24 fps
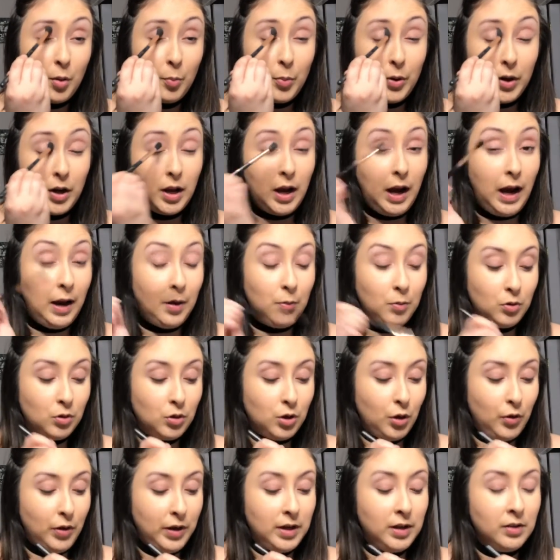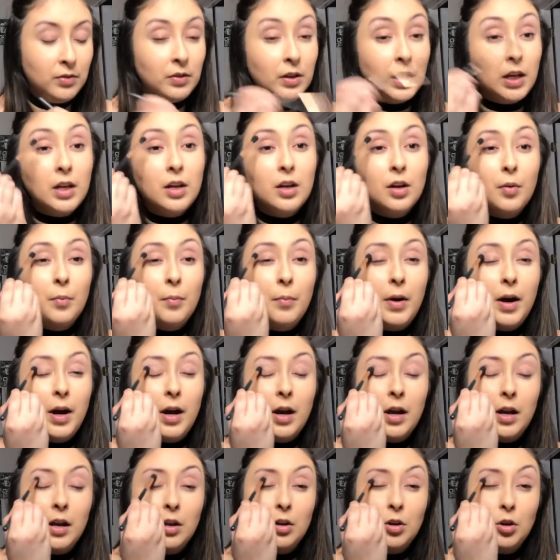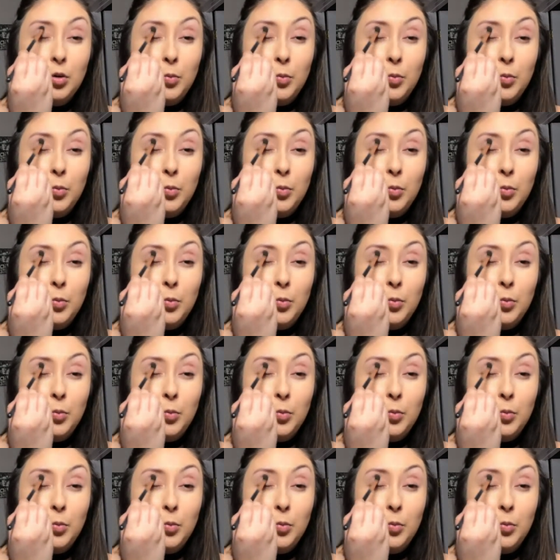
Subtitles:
But I will go ahead and link my